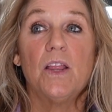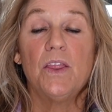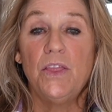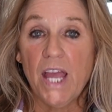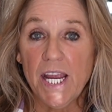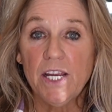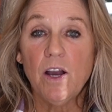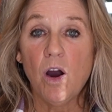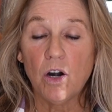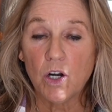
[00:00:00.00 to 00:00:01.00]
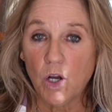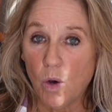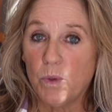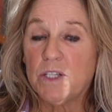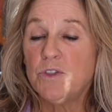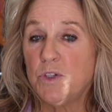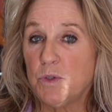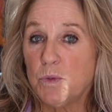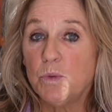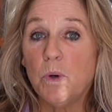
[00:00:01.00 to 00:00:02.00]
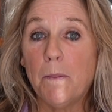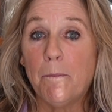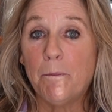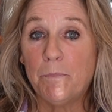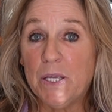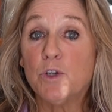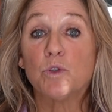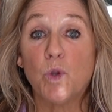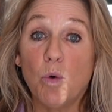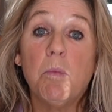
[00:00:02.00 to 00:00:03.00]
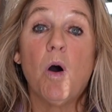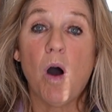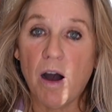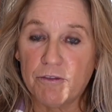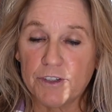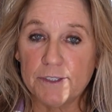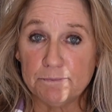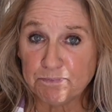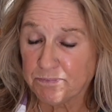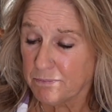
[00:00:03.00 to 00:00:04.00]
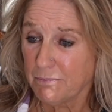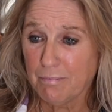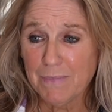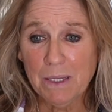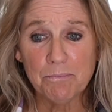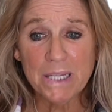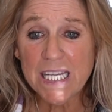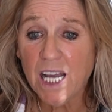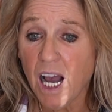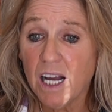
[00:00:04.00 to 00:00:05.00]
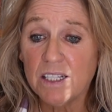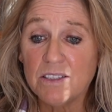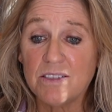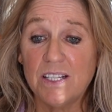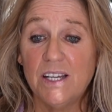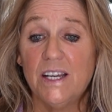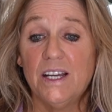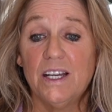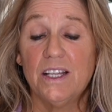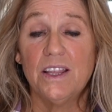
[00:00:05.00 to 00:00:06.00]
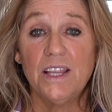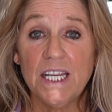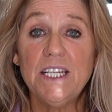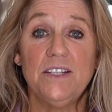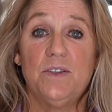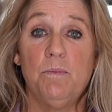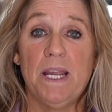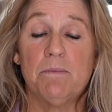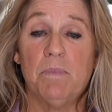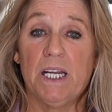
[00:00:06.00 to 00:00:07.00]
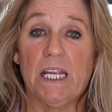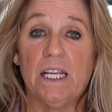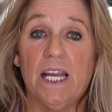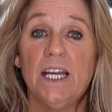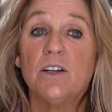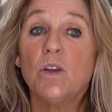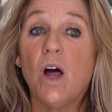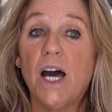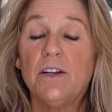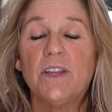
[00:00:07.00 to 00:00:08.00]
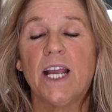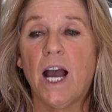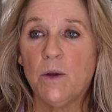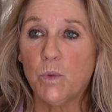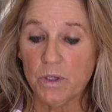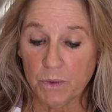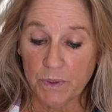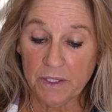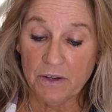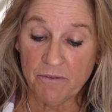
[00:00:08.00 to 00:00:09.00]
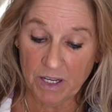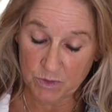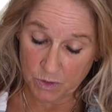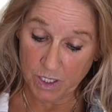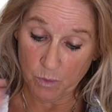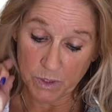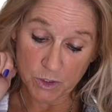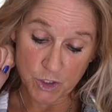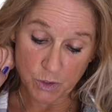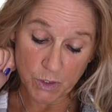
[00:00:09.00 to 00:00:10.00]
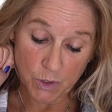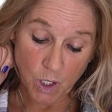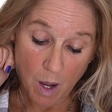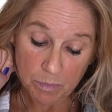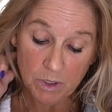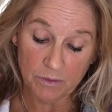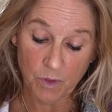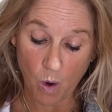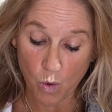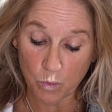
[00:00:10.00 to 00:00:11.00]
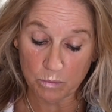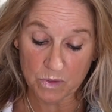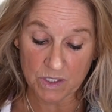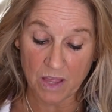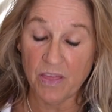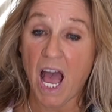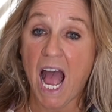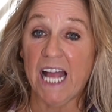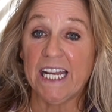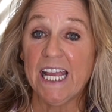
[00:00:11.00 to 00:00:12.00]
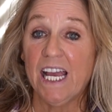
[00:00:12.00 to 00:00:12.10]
They are going to be your lowball offer because they need to make money. And a lot of, like, I work with an investor here. I want to show you a couple of the homes that